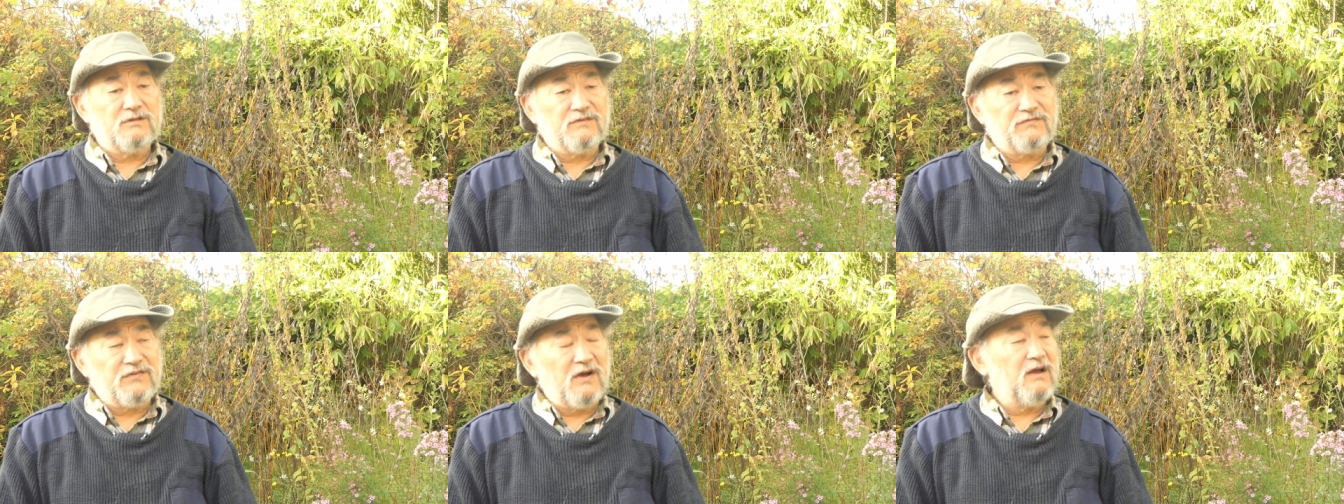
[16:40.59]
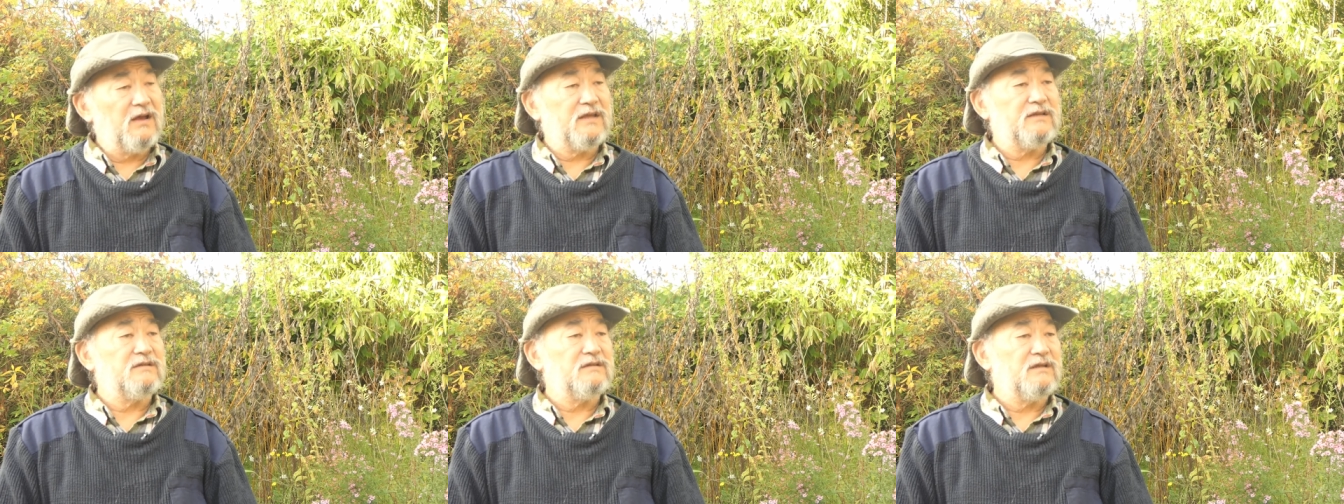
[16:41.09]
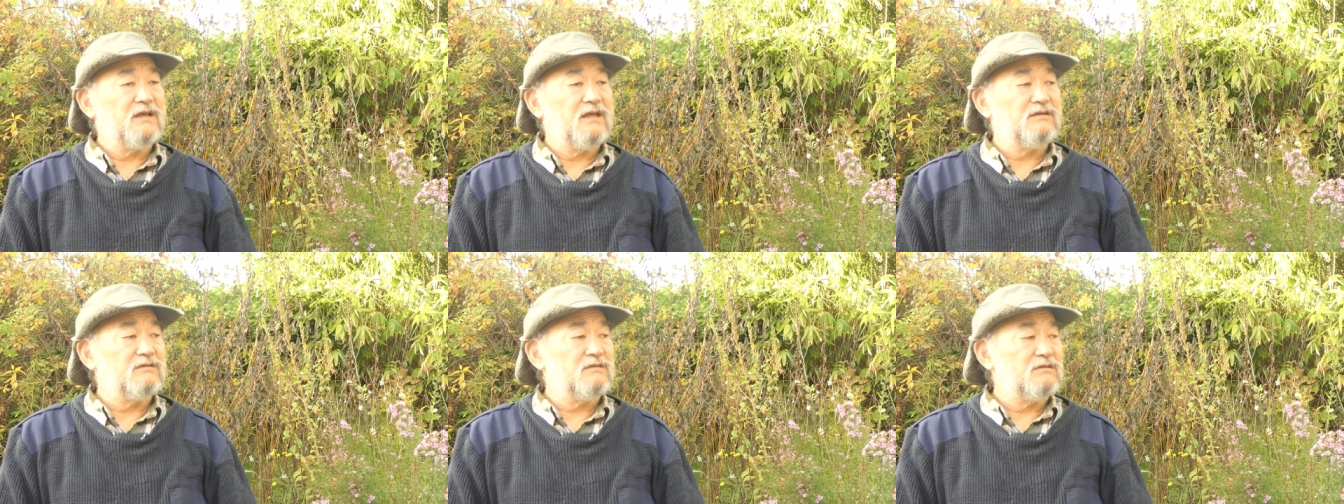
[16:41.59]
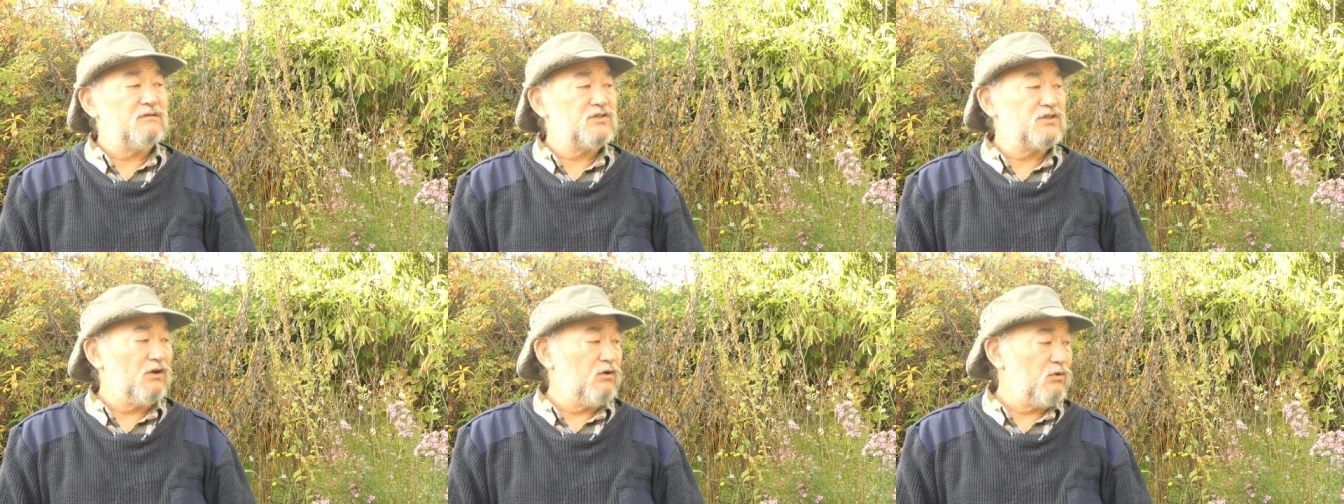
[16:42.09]
define and
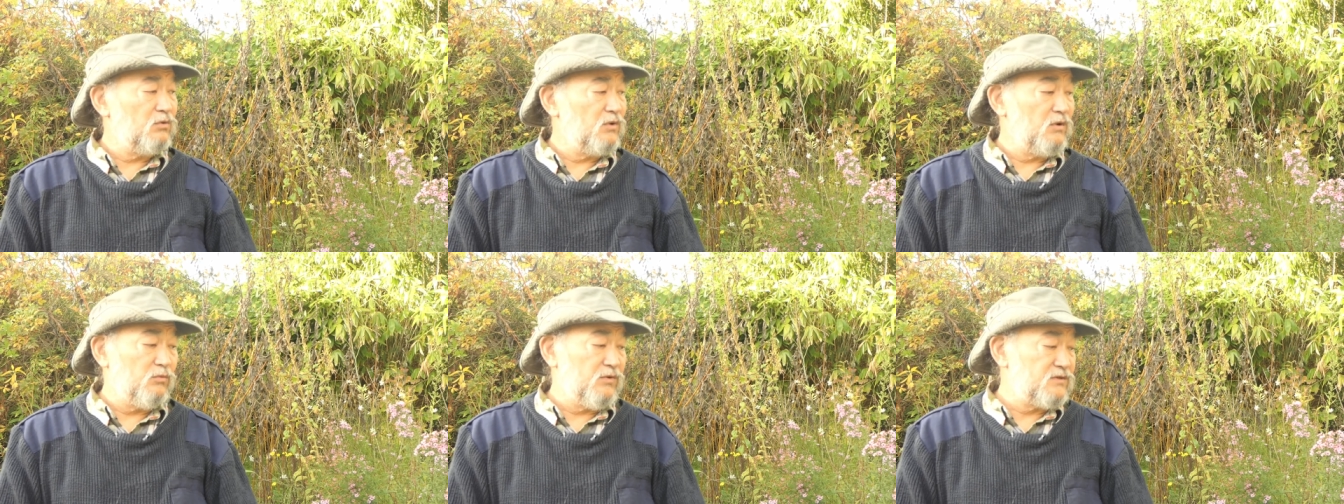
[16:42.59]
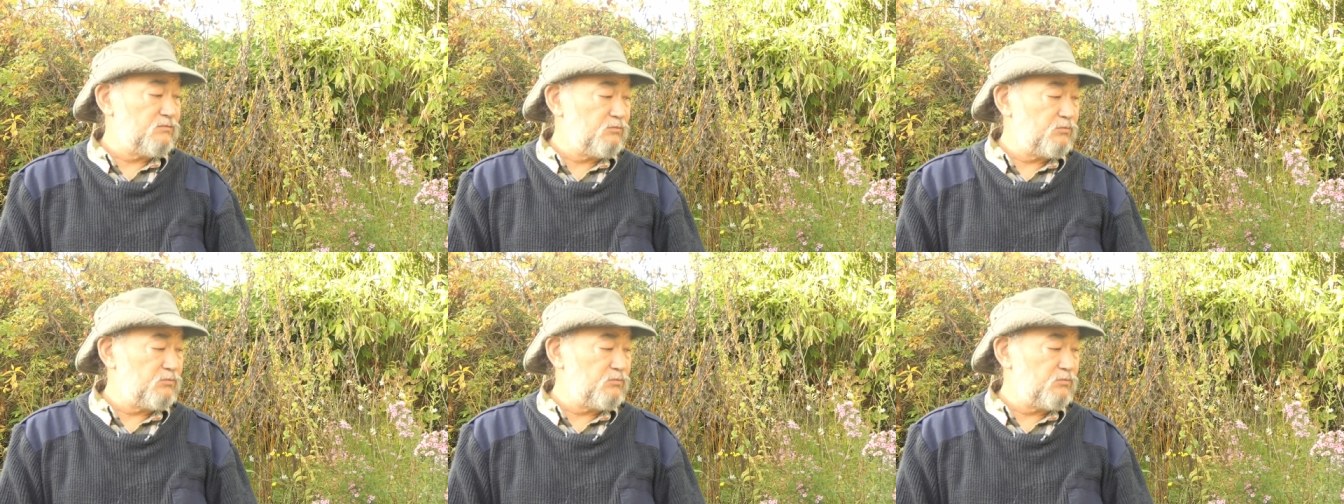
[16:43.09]
show, well, we,